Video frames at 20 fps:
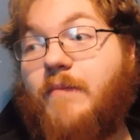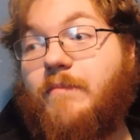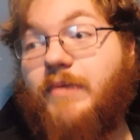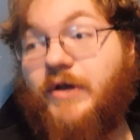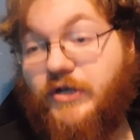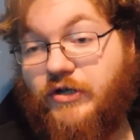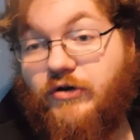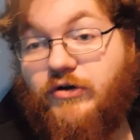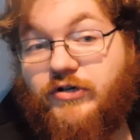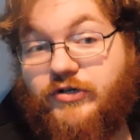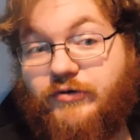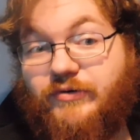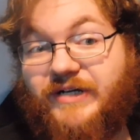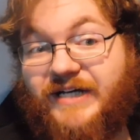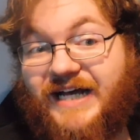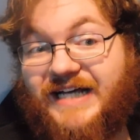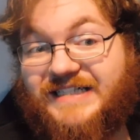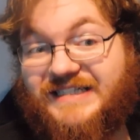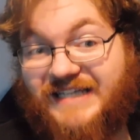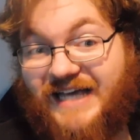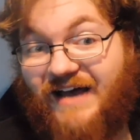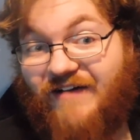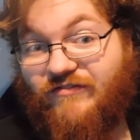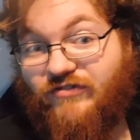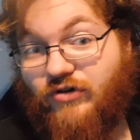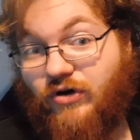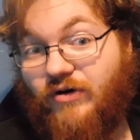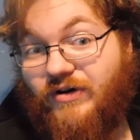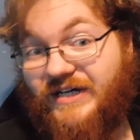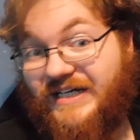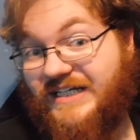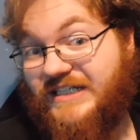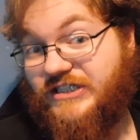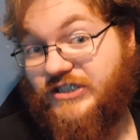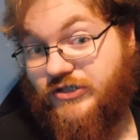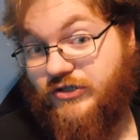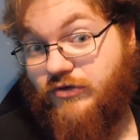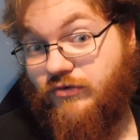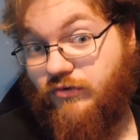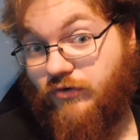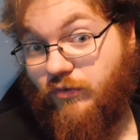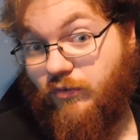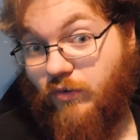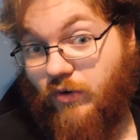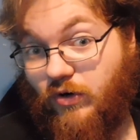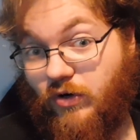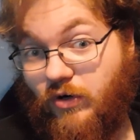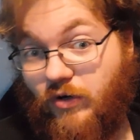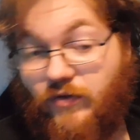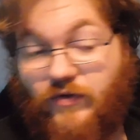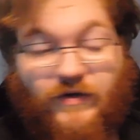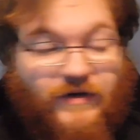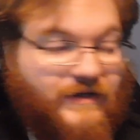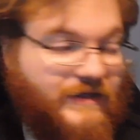but your duty as the avatar is to the world.